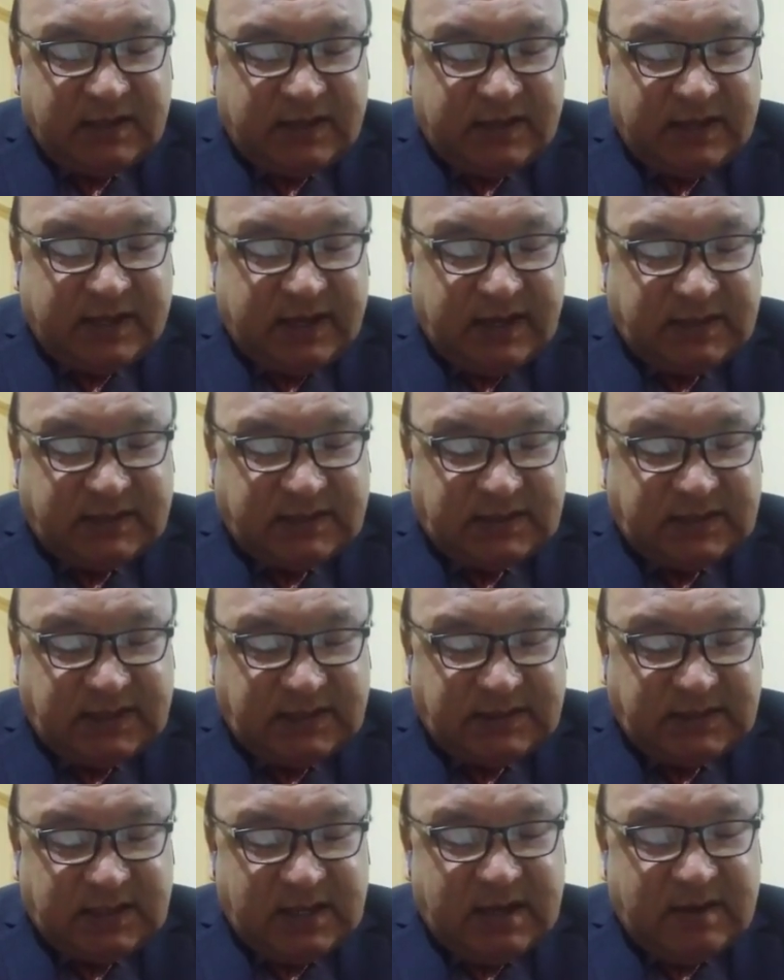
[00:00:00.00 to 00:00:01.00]

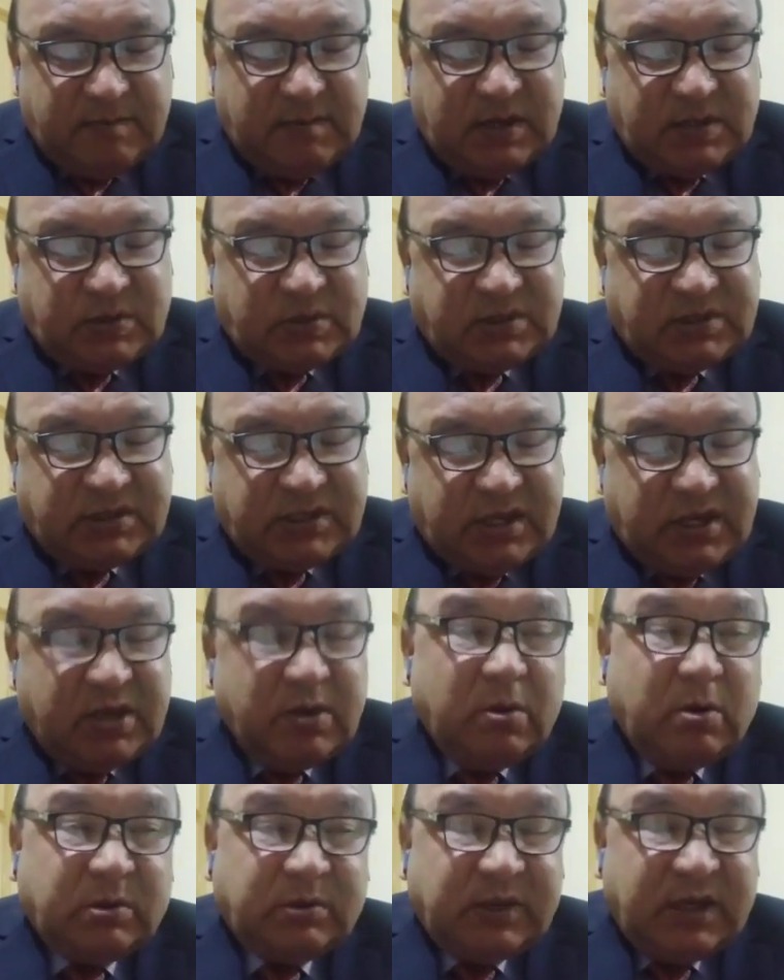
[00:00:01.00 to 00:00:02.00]
cases, but to
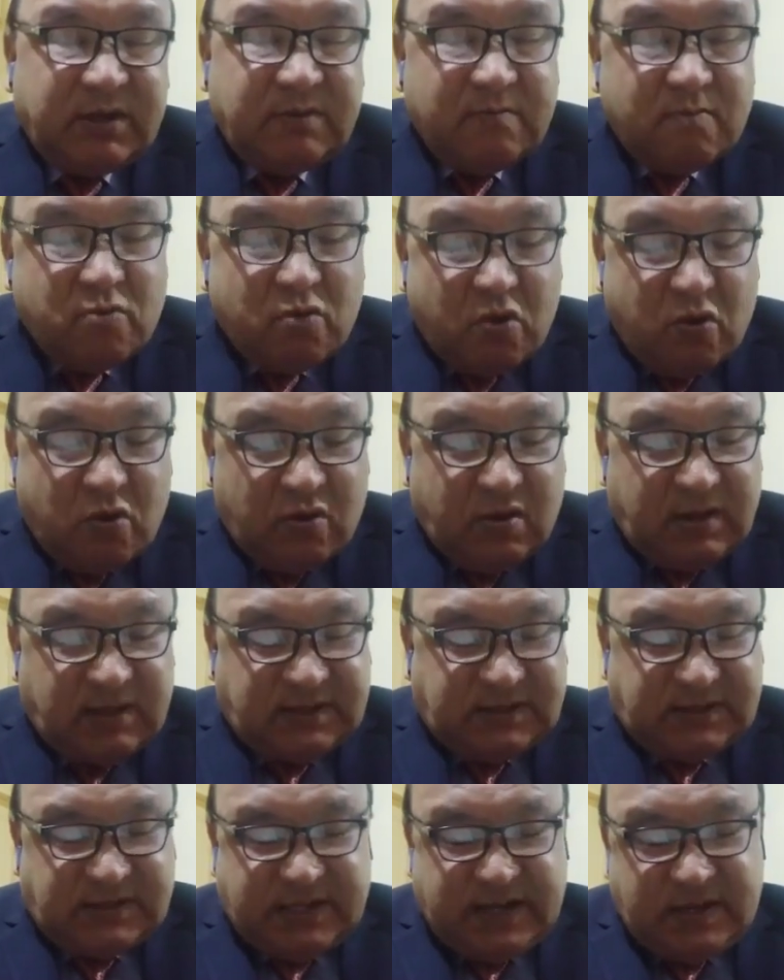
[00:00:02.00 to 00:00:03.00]
secure that
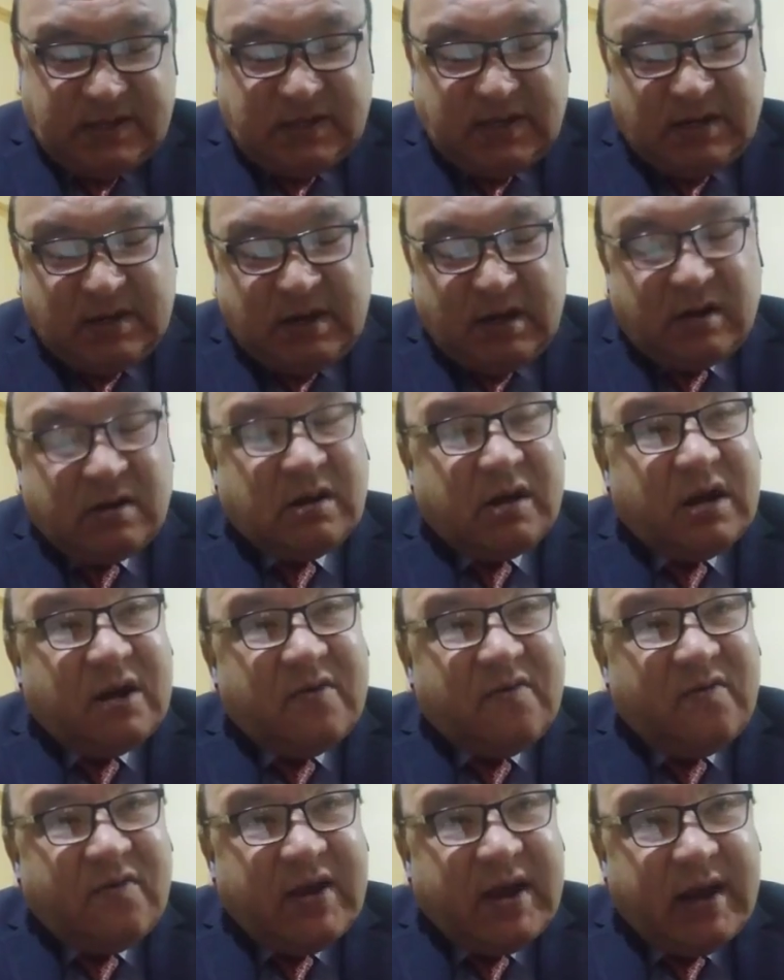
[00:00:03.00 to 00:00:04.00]
moral standard are
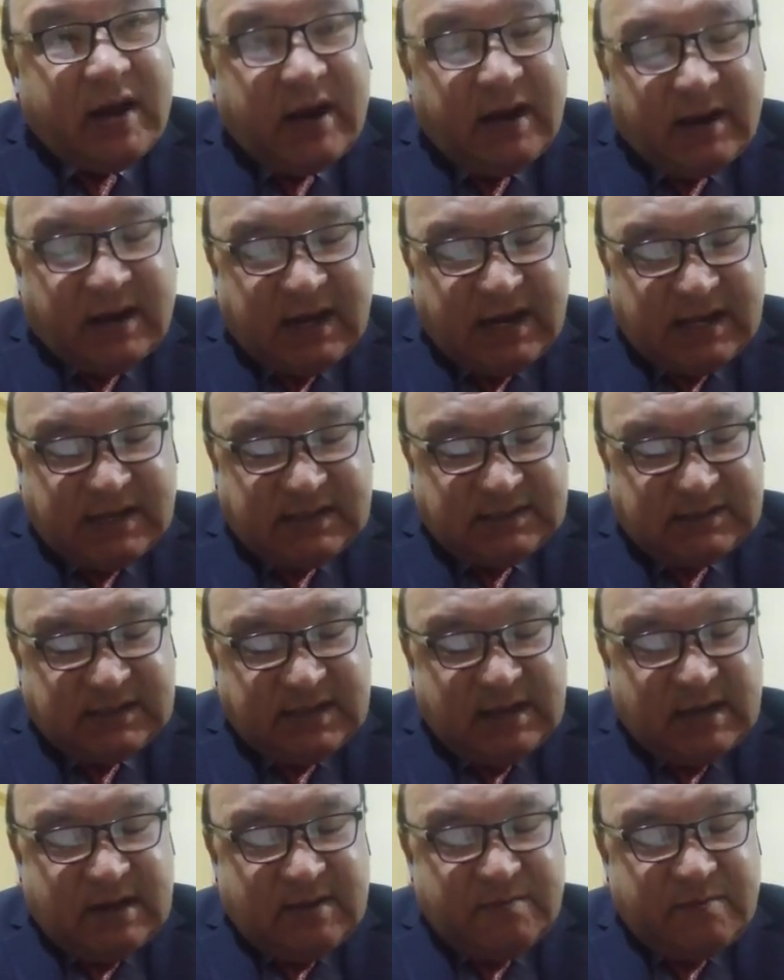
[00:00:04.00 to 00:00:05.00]
conveyed
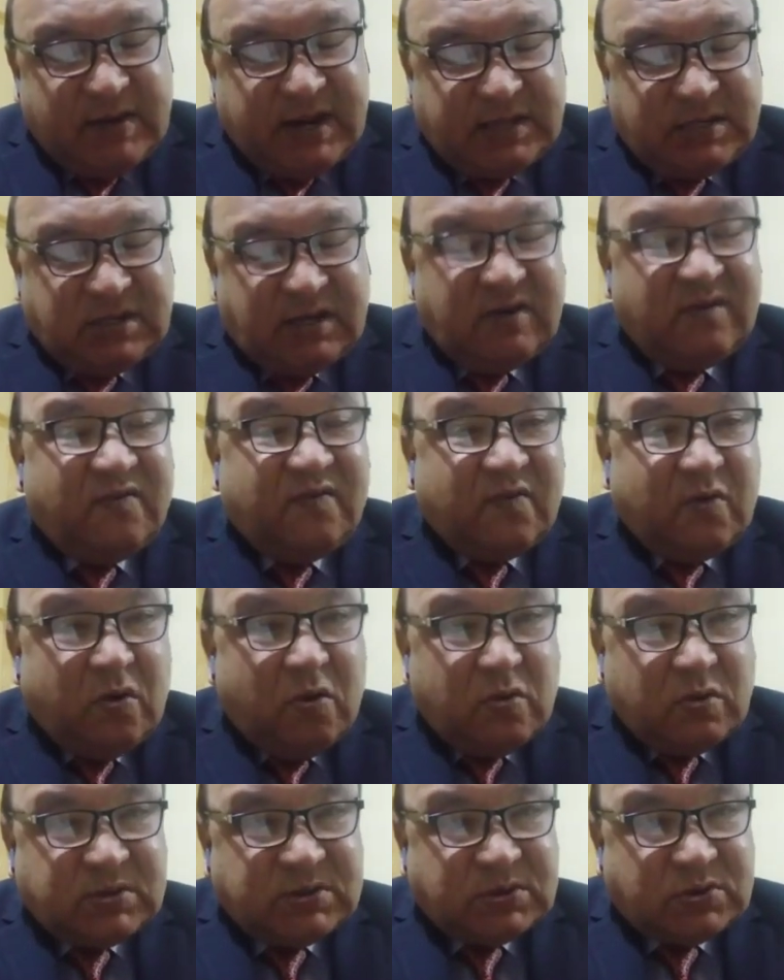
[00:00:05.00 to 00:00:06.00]
as matter of
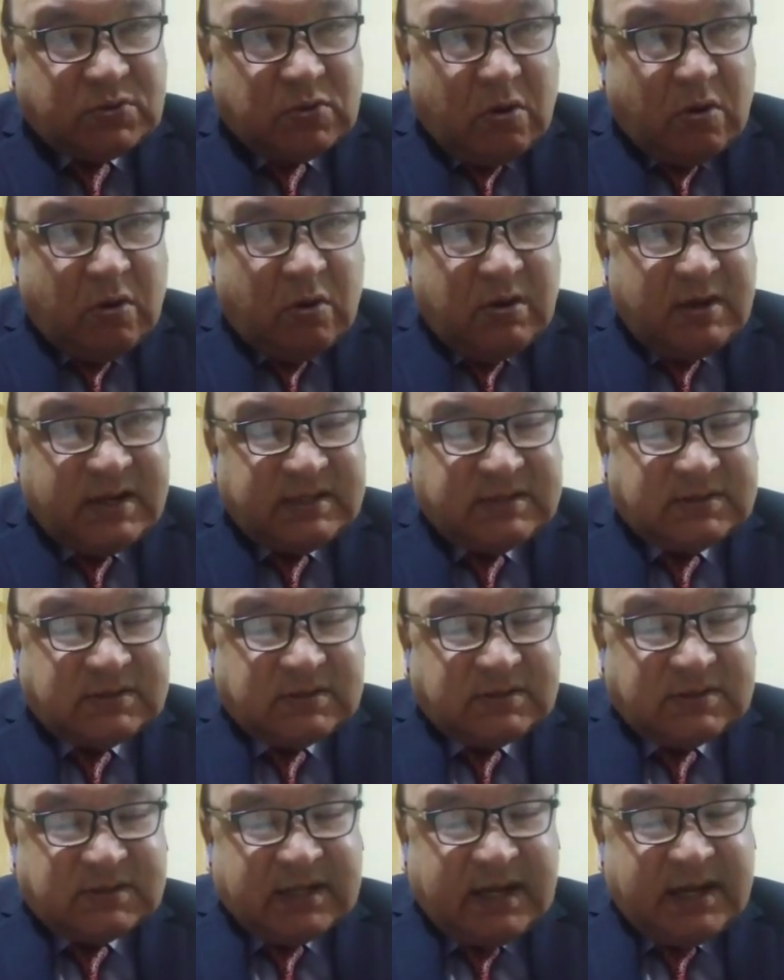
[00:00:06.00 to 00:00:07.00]
course to all in
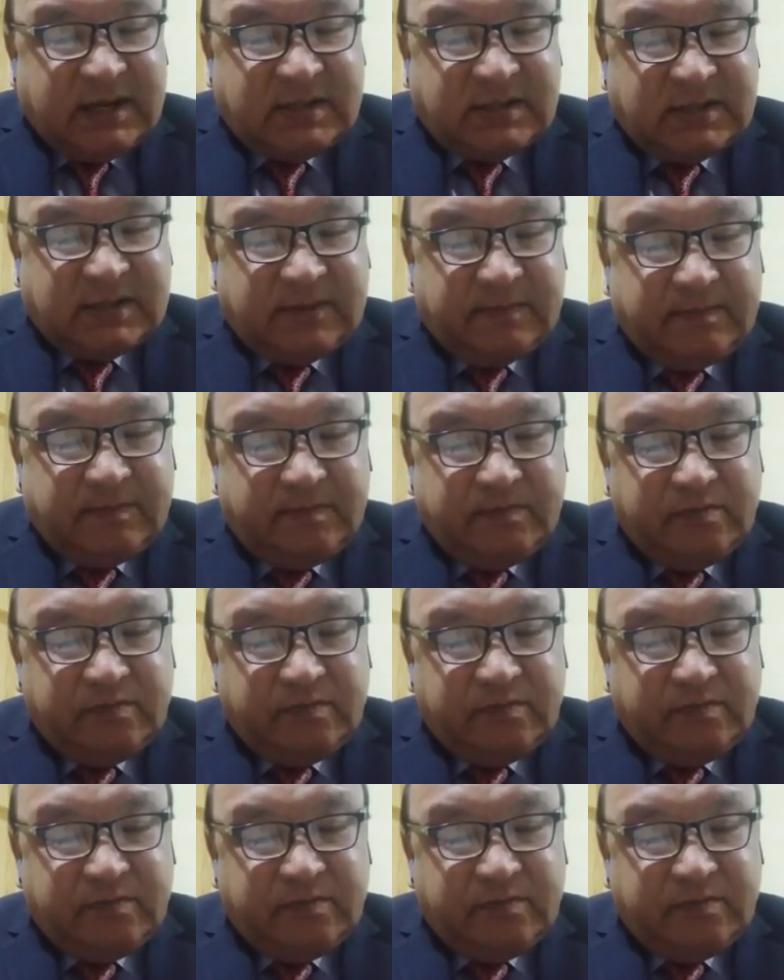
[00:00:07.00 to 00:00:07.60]
society.